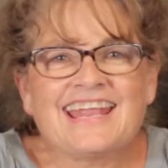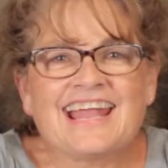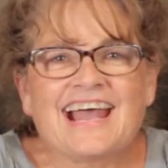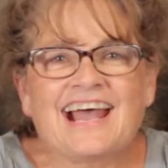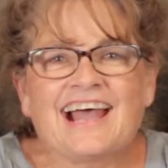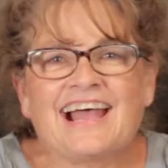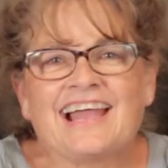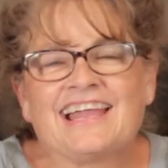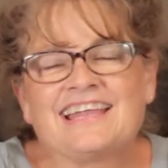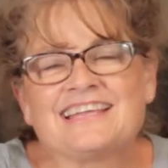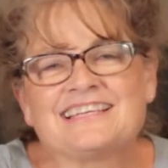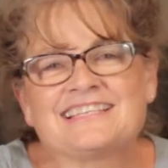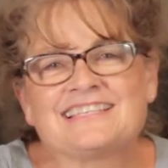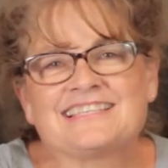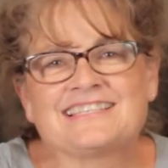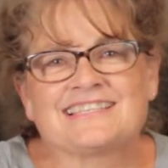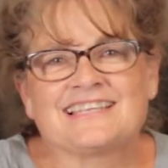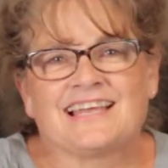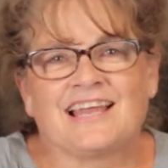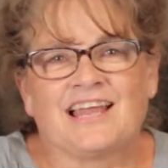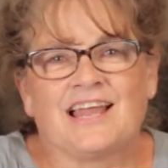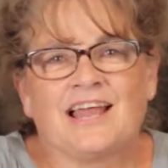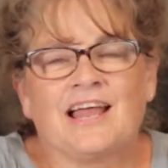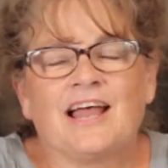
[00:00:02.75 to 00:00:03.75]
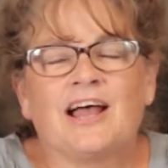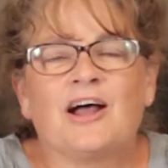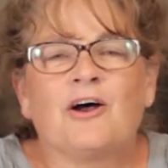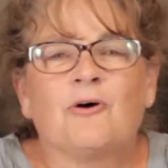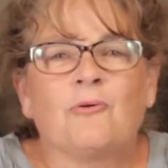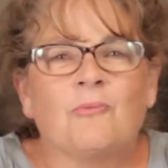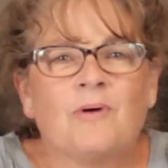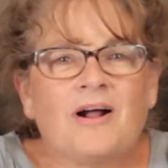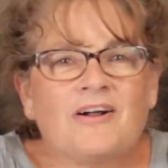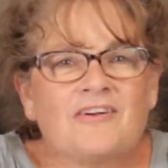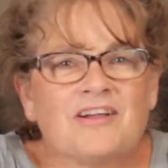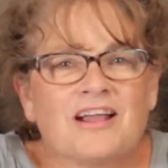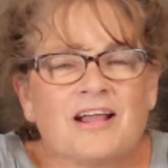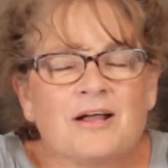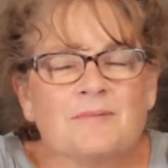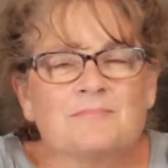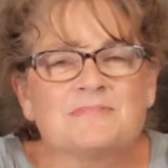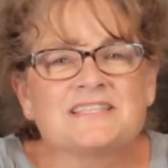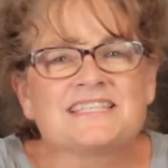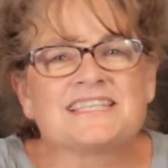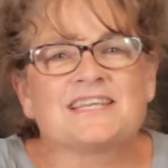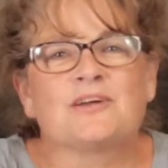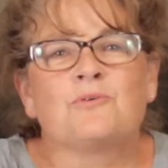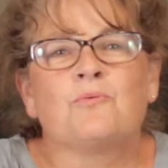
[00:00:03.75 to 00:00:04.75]
guys,
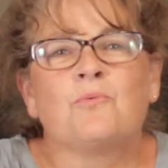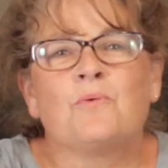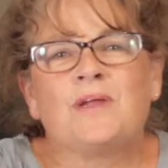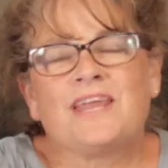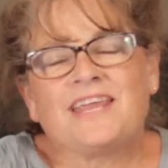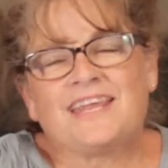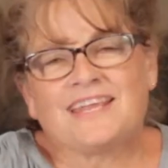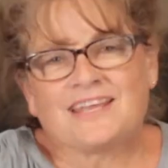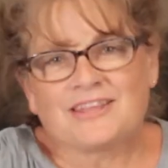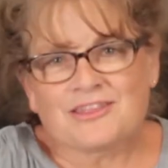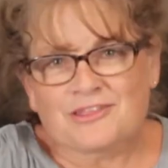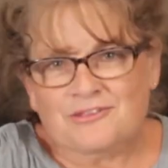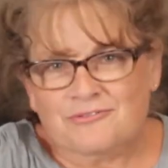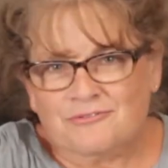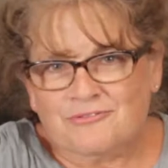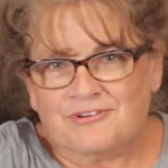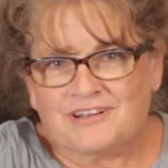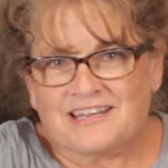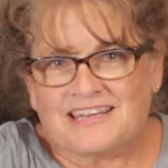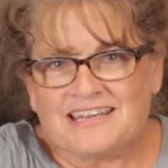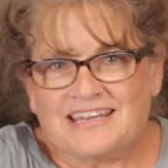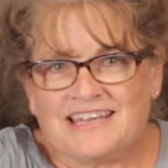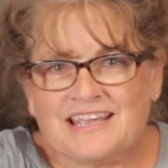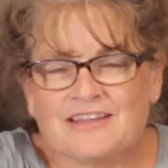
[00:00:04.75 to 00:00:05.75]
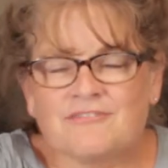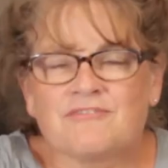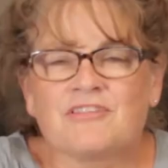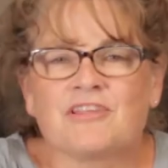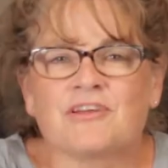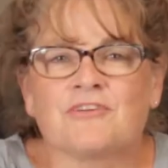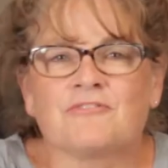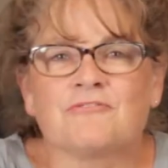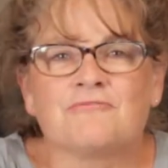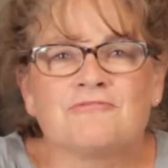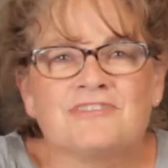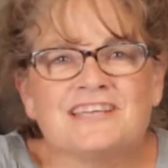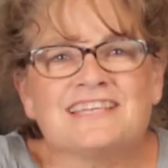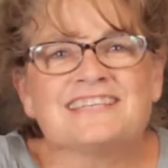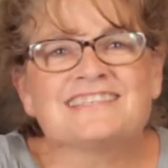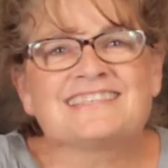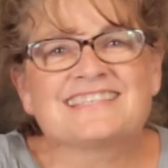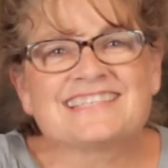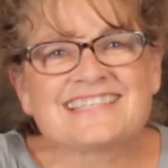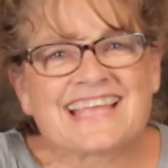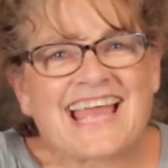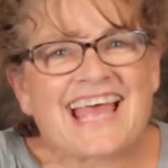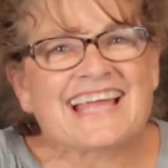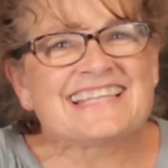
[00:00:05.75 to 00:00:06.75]
welcome to week three of the
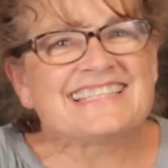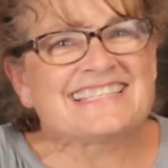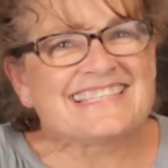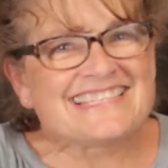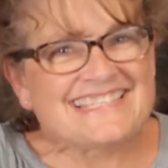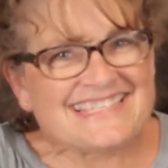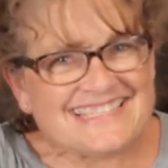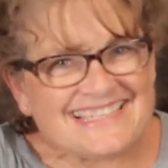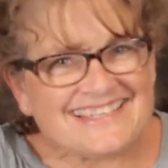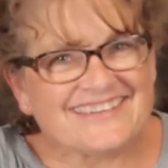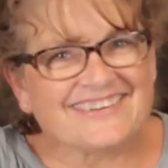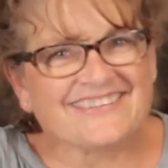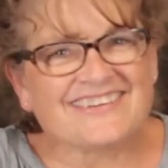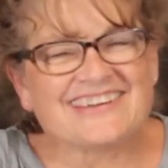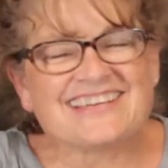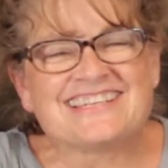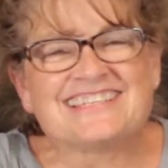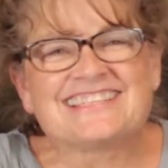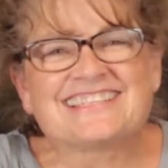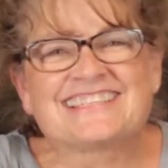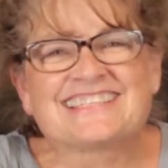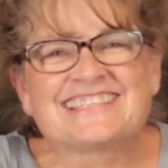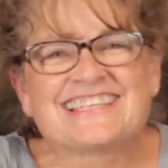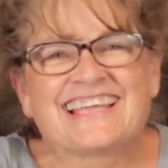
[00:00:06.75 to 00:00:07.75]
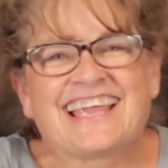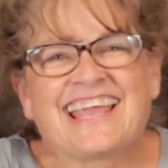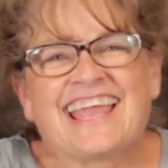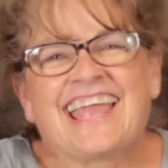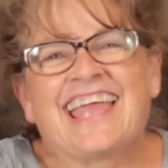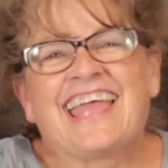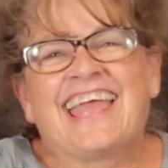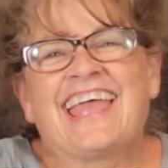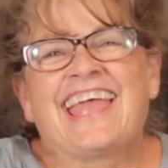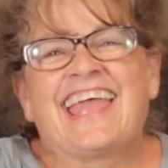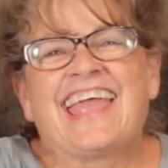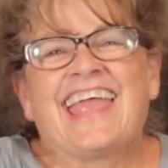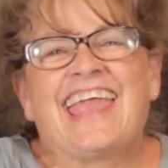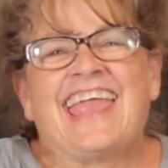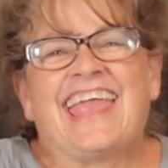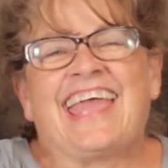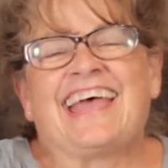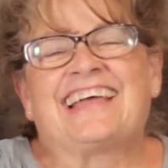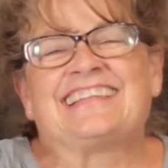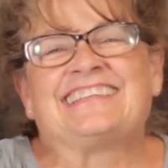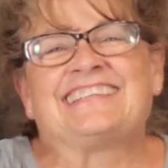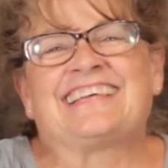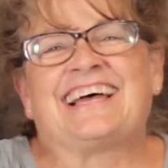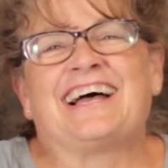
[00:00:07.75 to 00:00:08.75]
Reset series.
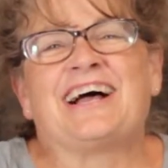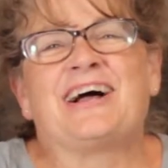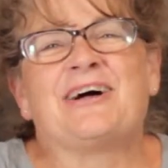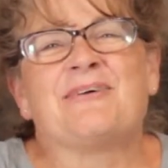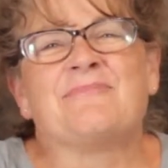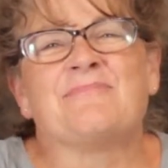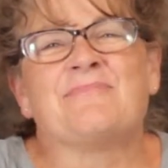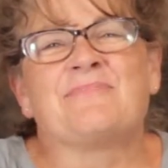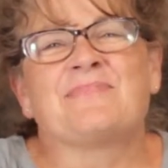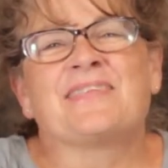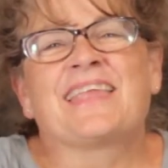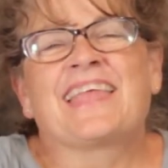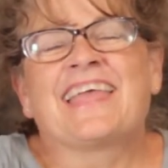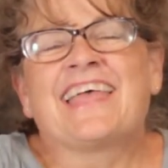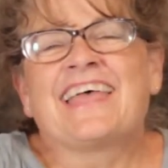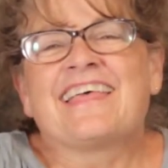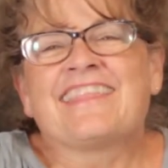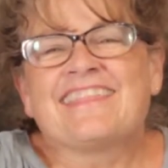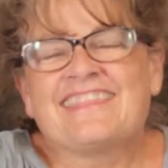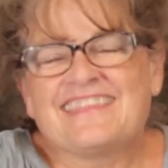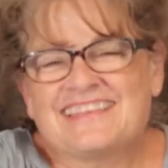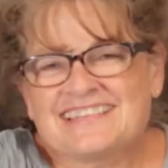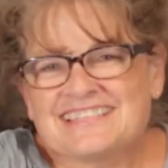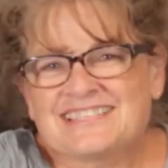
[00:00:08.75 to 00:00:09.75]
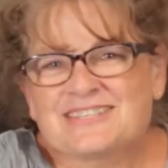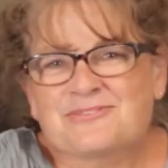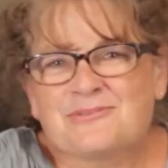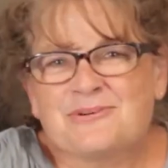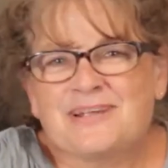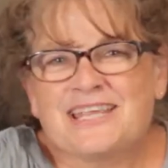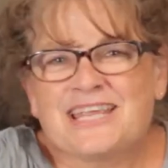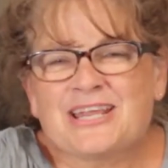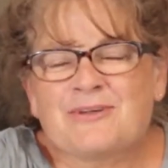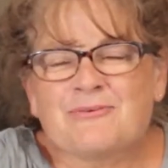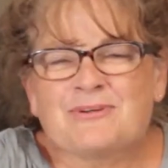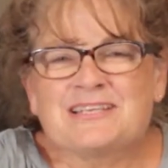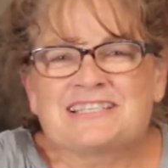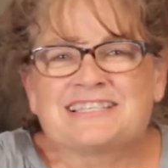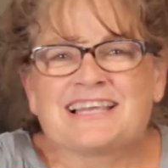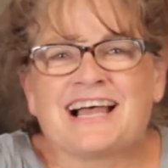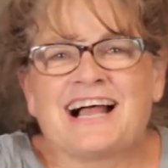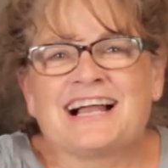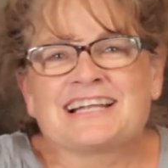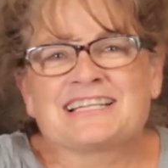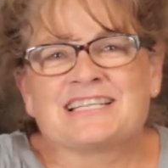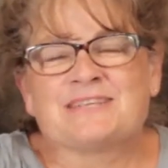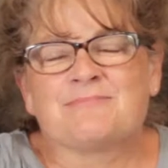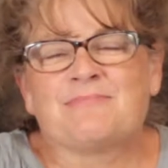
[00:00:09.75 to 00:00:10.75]
And um, this week we
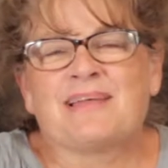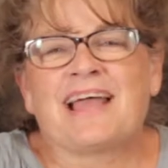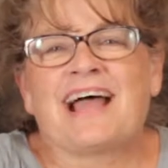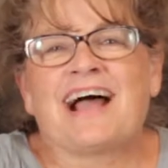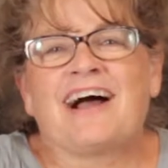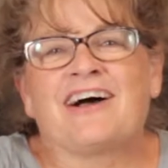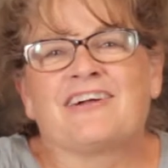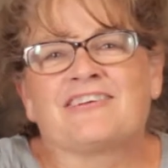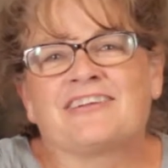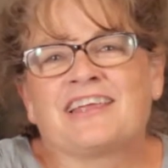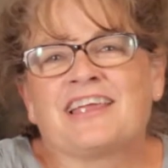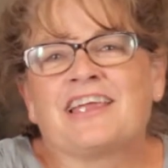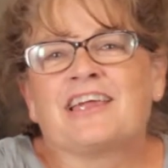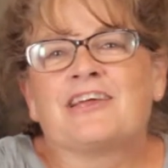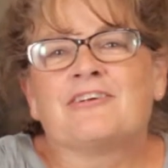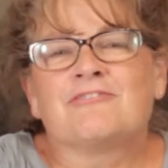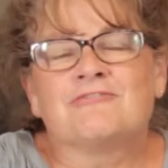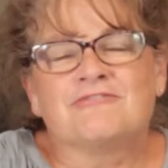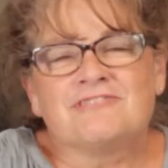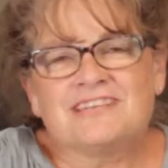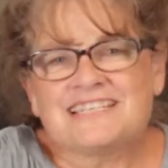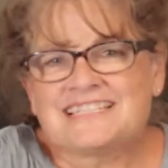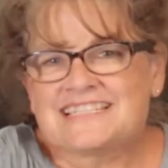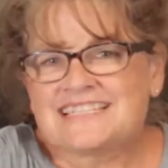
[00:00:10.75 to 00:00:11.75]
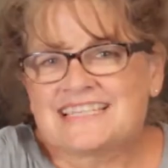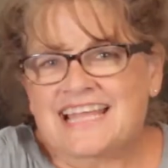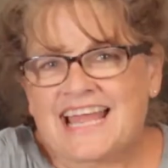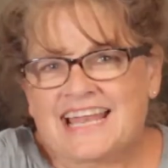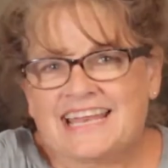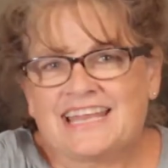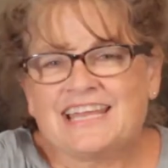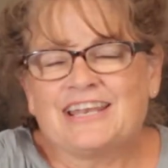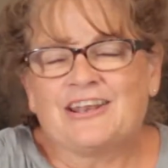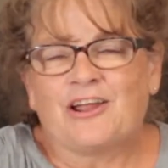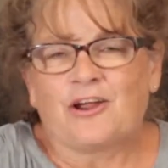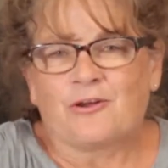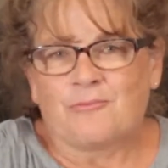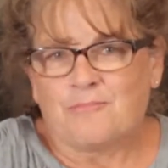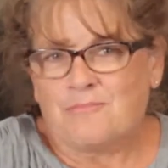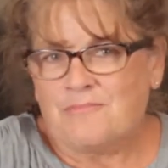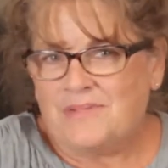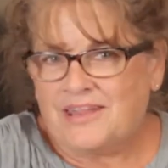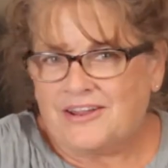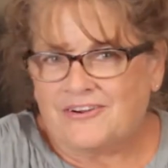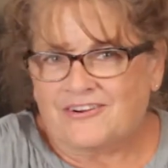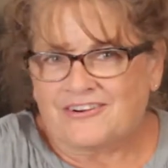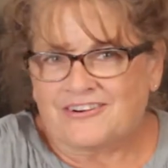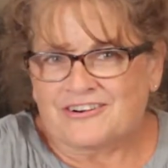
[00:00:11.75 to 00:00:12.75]
talked about resetting our
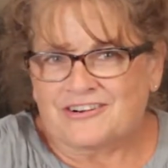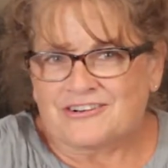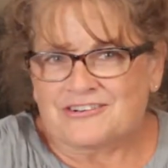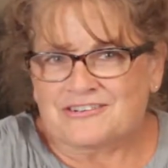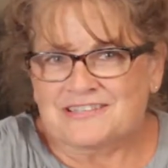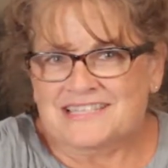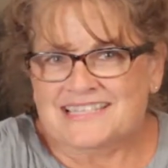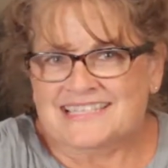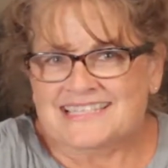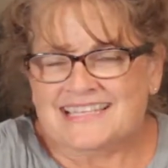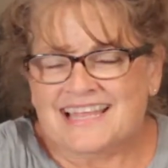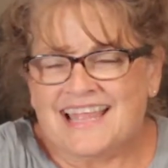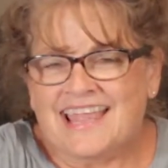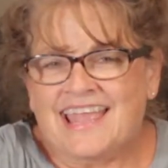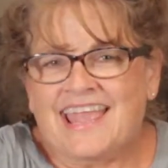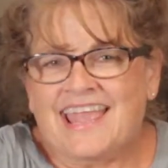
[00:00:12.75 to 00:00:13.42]
mirrors.